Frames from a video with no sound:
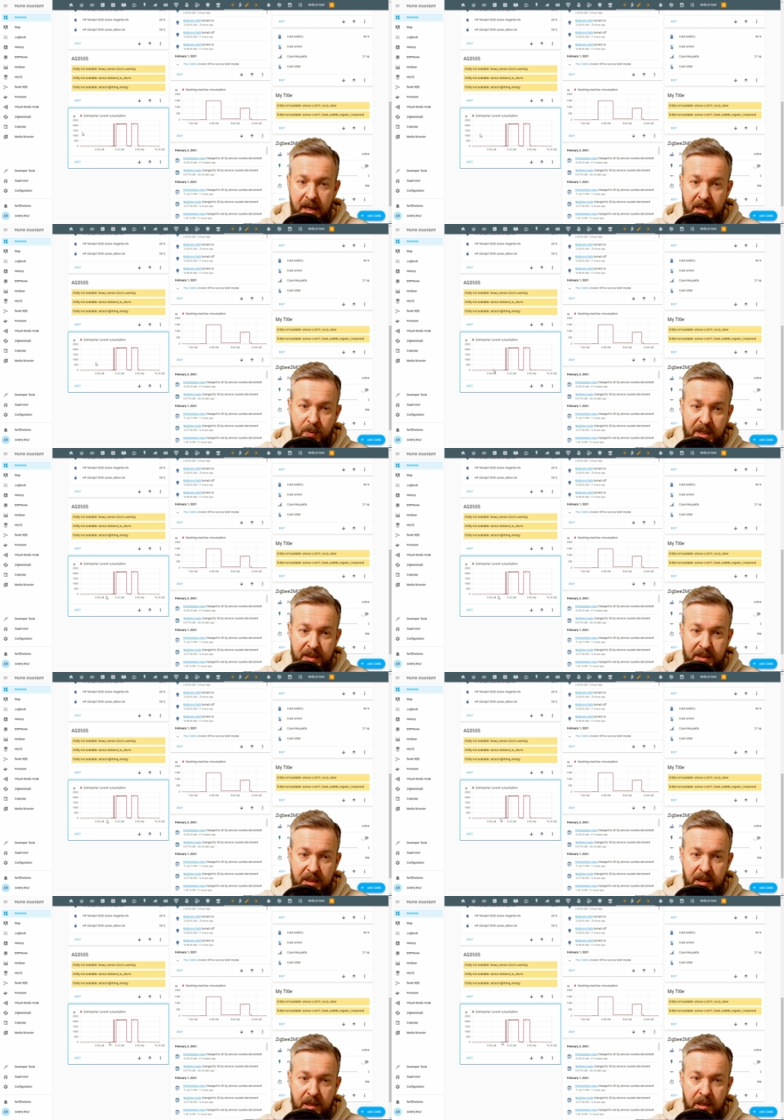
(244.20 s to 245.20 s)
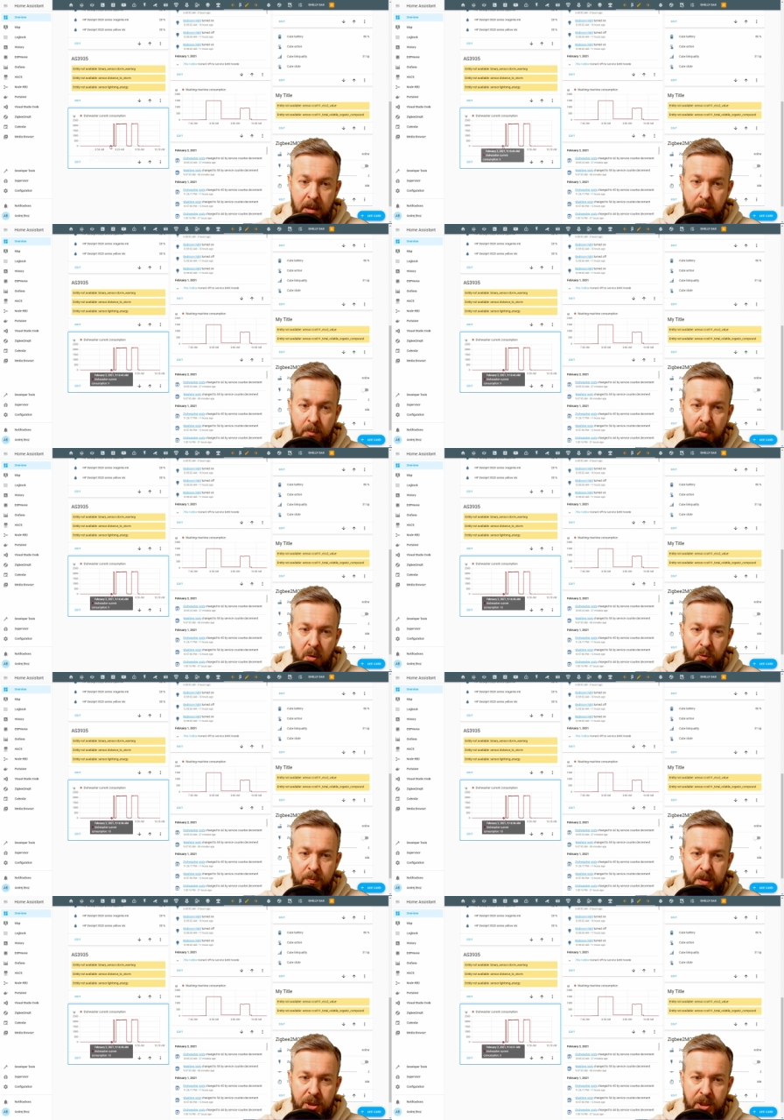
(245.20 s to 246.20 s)
As we can see here,
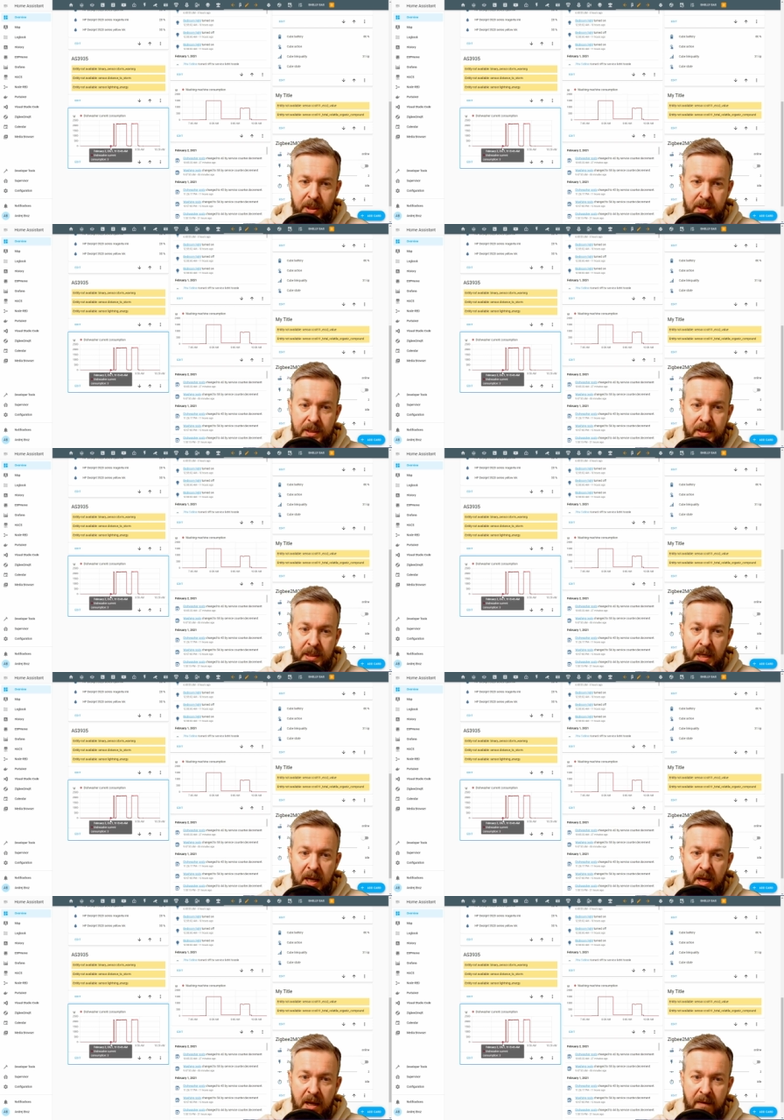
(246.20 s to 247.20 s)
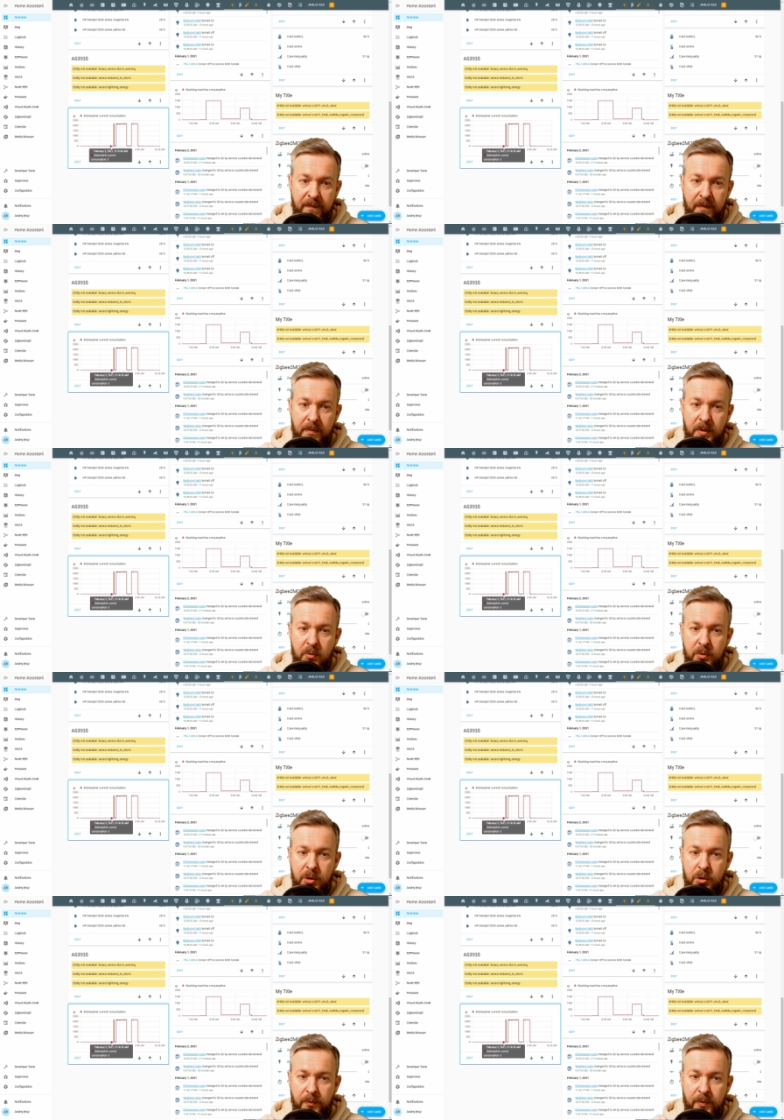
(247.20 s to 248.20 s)
both machines have
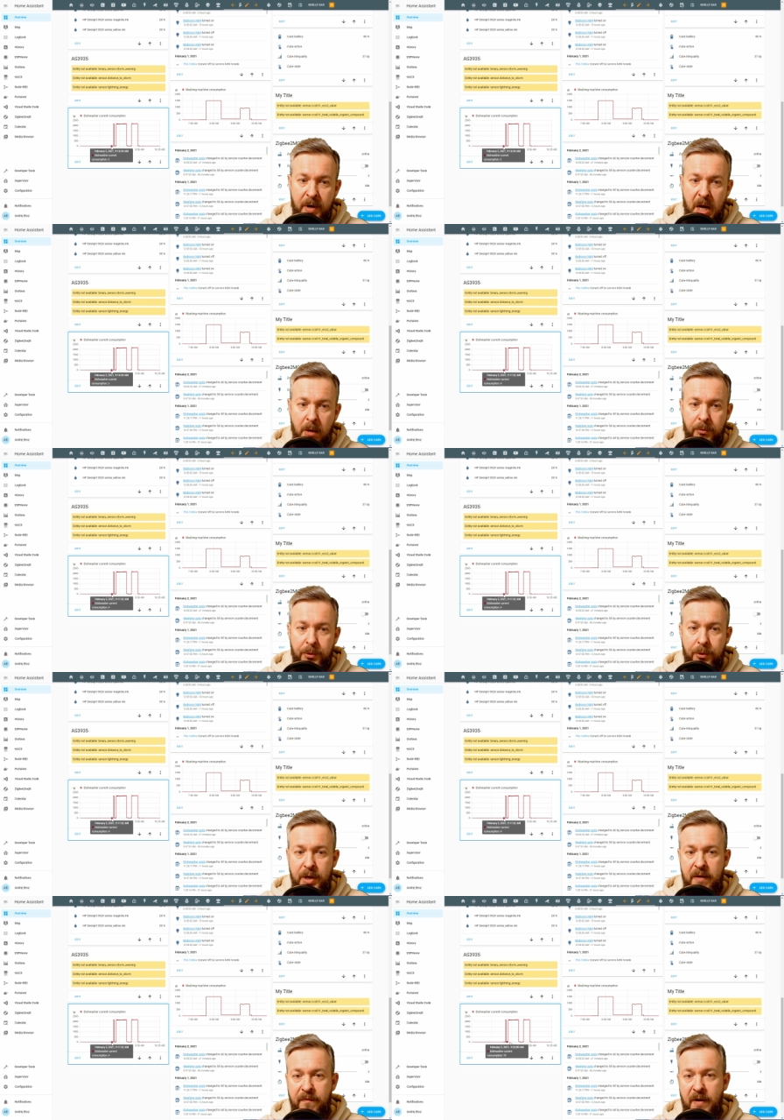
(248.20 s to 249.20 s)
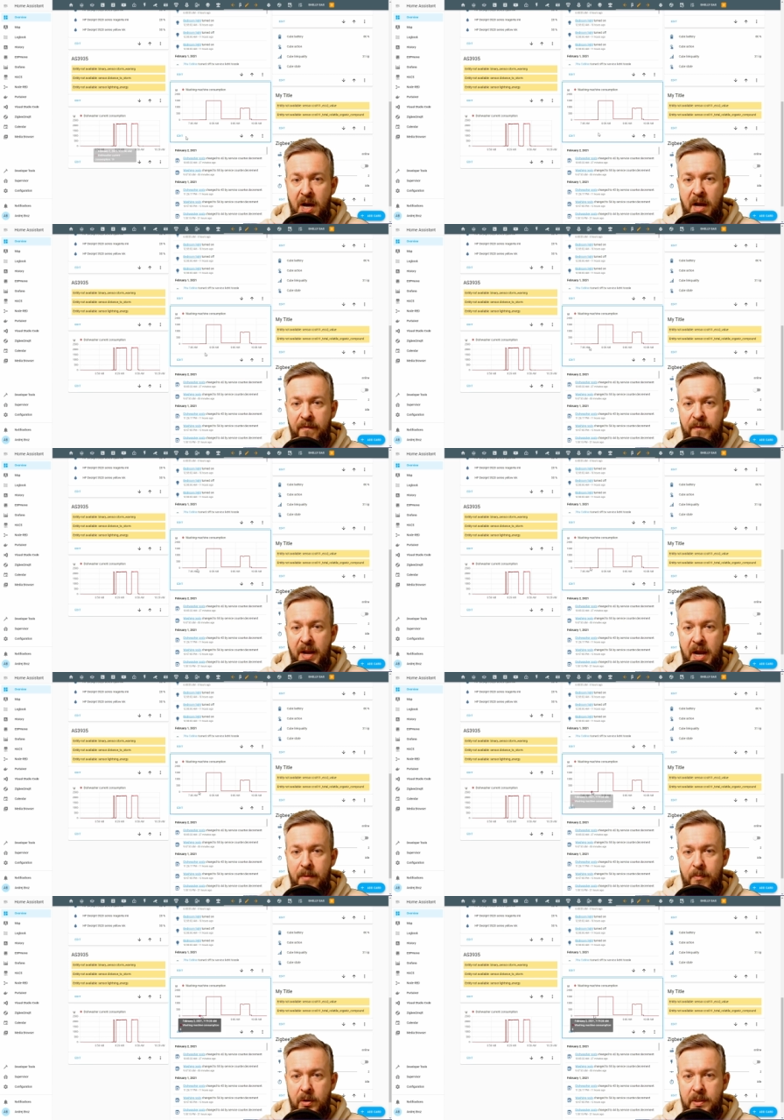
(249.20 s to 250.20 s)
usage of around 3, 5,
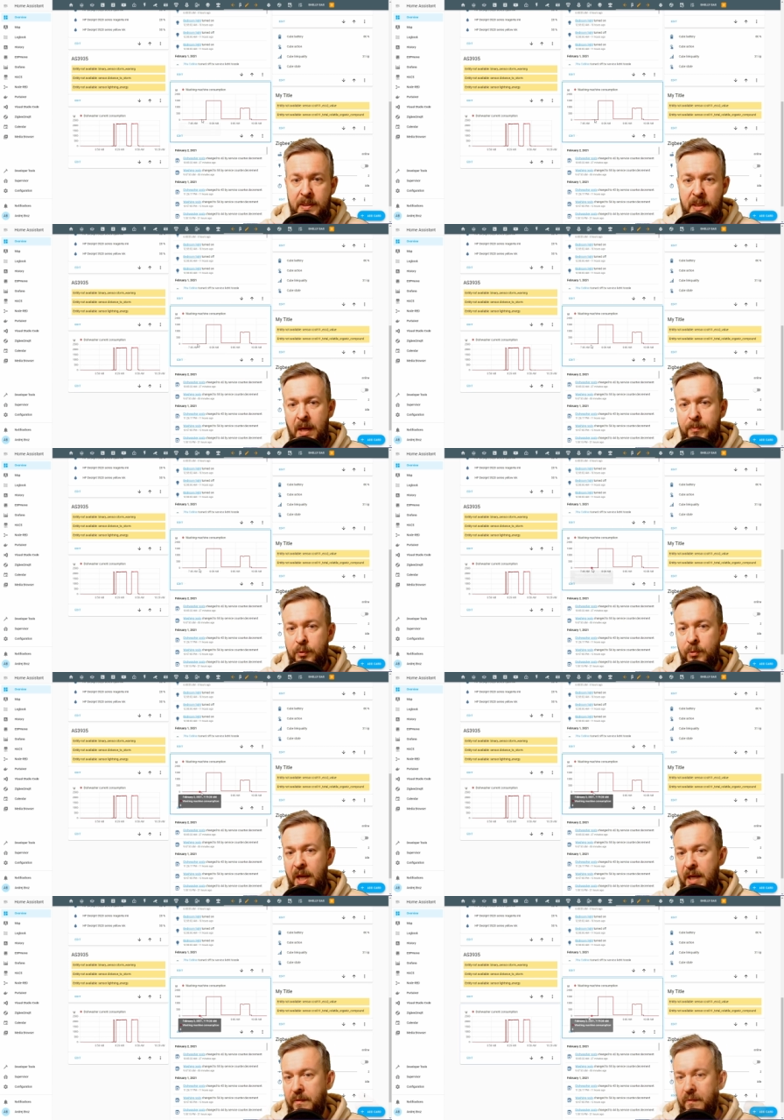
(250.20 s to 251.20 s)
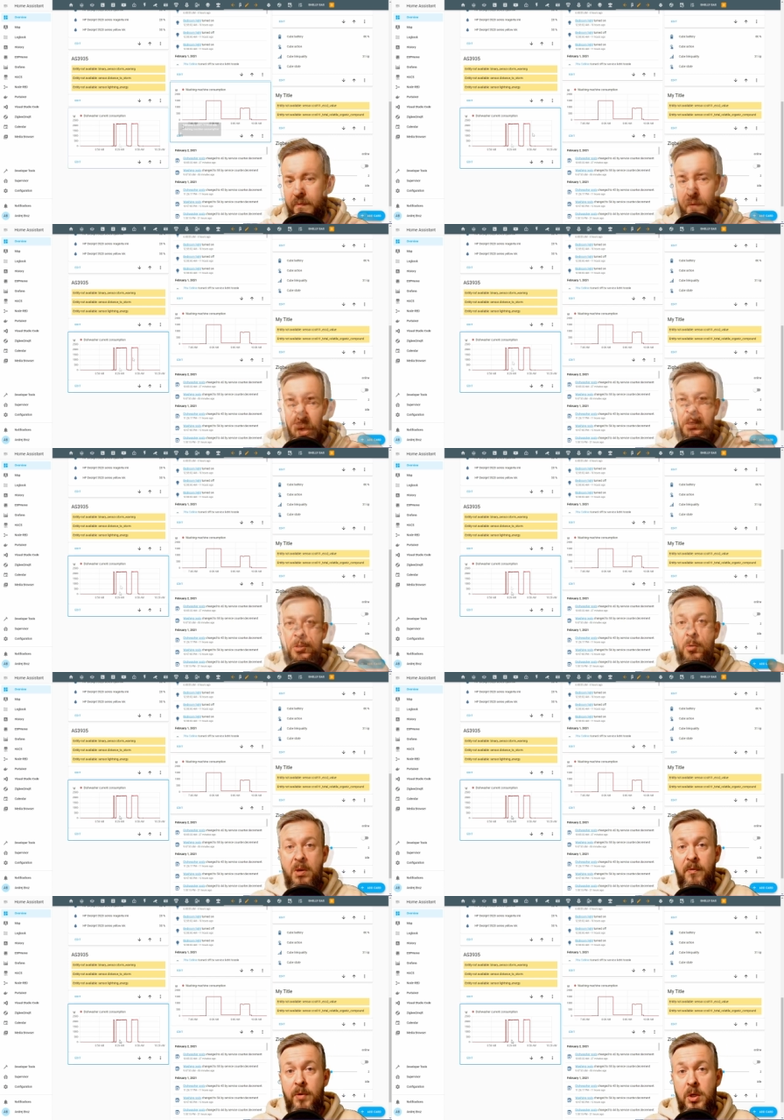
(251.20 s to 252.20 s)
9 watts up to 8. So
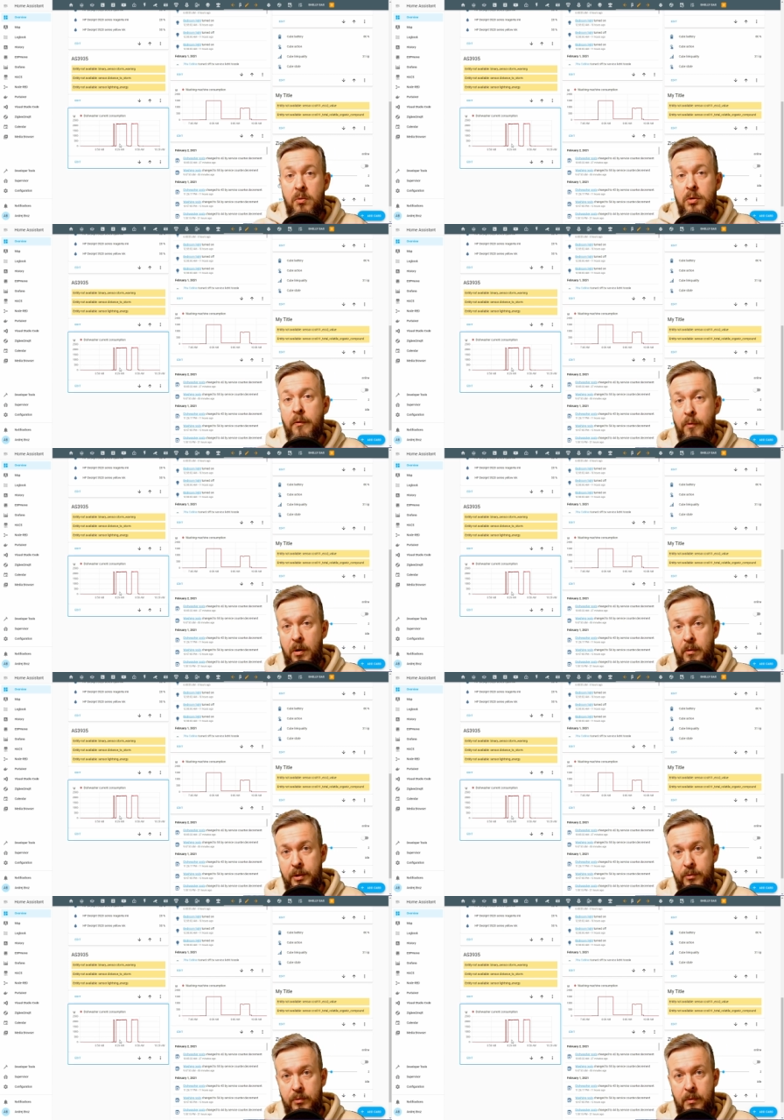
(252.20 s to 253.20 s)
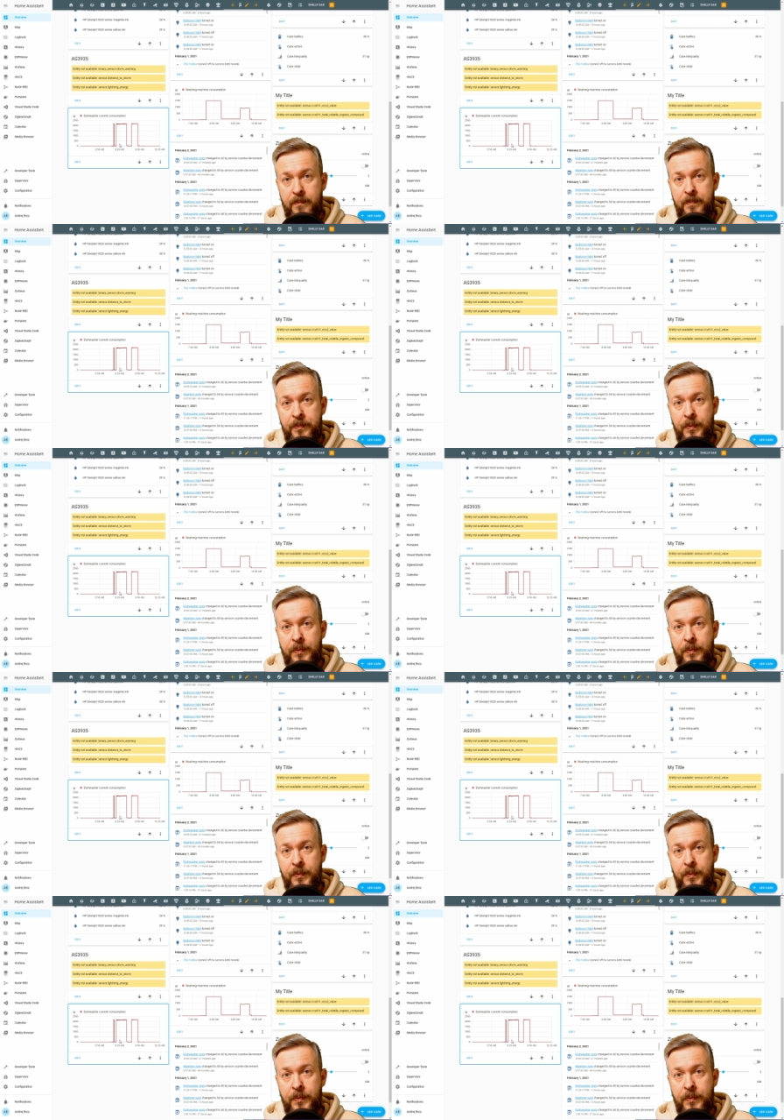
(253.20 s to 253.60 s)
if we use following rule